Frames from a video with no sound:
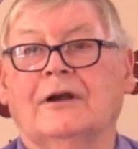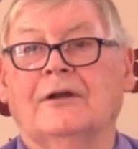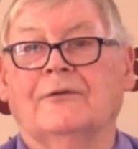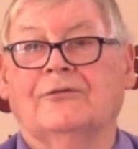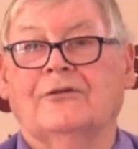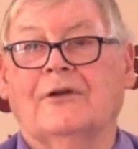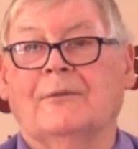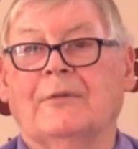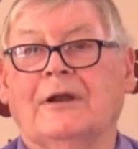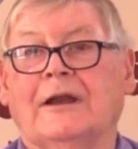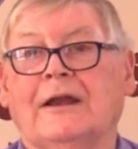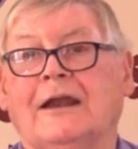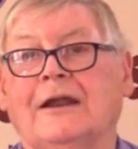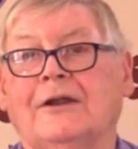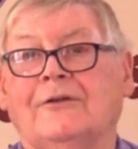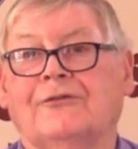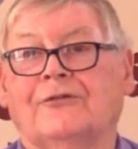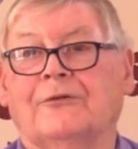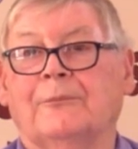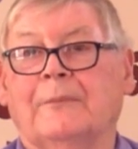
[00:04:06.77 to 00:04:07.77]
and if somebody
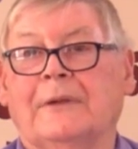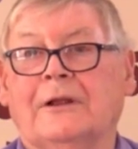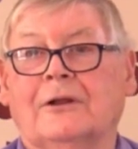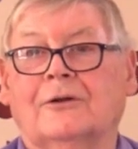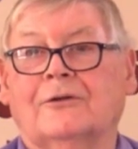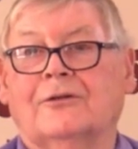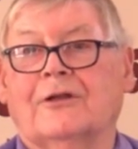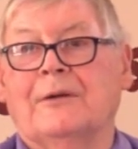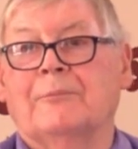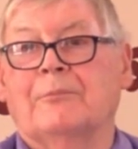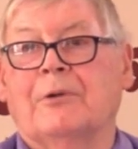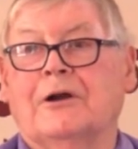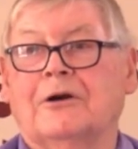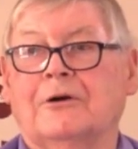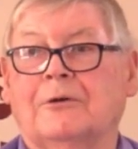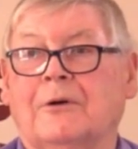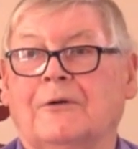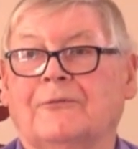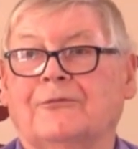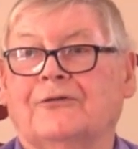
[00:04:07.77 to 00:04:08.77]
needs some milk, they
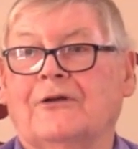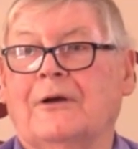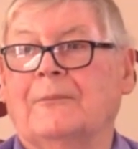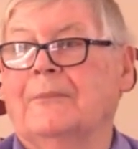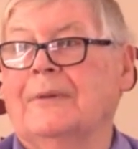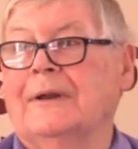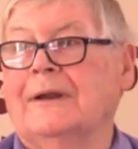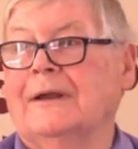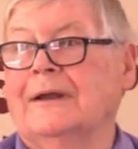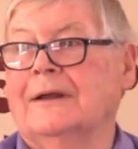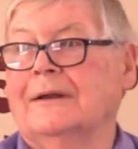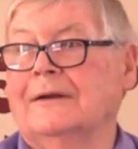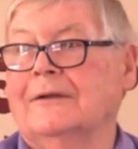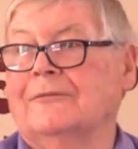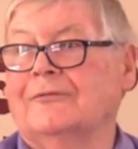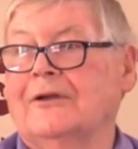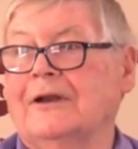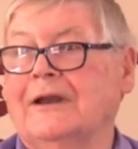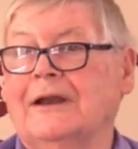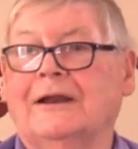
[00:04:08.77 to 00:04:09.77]
borrow off somebody, and
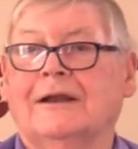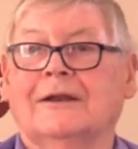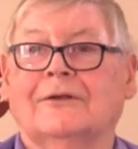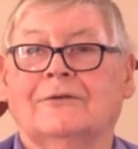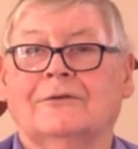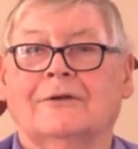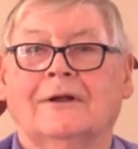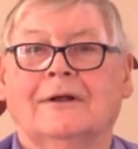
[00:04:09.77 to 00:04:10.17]
if they need